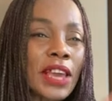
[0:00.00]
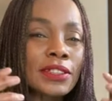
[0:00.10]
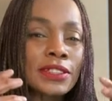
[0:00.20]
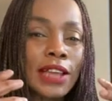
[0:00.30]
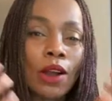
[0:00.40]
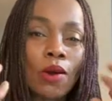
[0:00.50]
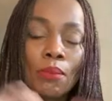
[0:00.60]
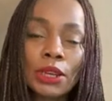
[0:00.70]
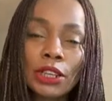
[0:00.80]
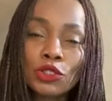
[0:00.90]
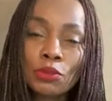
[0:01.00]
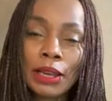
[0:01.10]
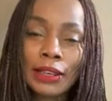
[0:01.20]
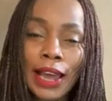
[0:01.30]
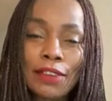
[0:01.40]
things are coming into
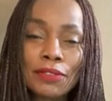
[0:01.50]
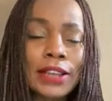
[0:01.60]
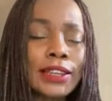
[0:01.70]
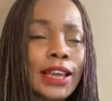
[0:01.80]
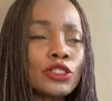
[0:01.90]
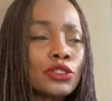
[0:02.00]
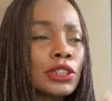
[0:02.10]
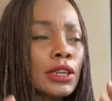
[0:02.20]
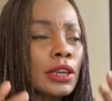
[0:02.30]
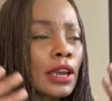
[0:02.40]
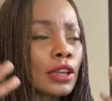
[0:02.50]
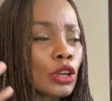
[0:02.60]
my life, and they are usually,